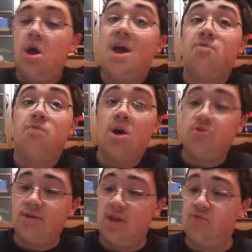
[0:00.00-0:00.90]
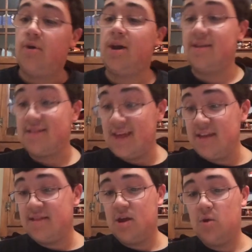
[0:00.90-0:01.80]
and Rodgers in his rookie
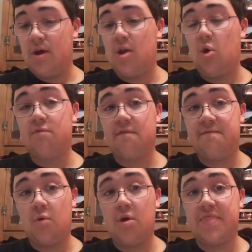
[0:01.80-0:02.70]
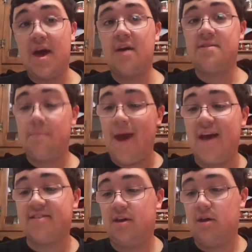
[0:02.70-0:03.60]
season had over 4,000
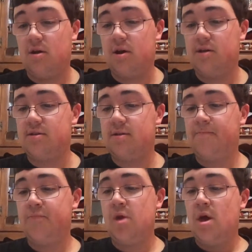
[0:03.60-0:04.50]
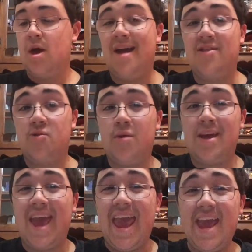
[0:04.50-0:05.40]
passing yards and
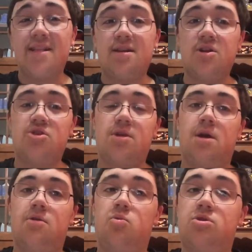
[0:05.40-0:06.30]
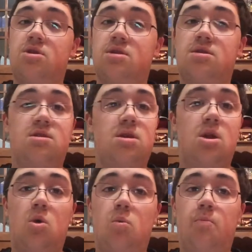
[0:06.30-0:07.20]
28 touchdowns, which is, you
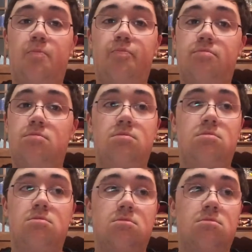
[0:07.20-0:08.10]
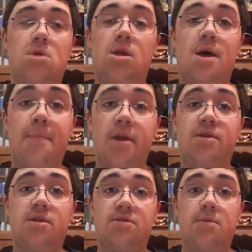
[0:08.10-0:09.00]
know, a lot better
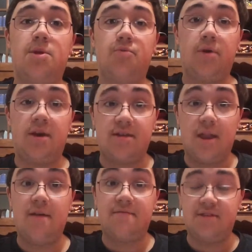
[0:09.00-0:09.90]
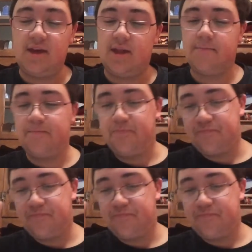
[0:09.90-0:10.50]
than some of the rookies that I've seen.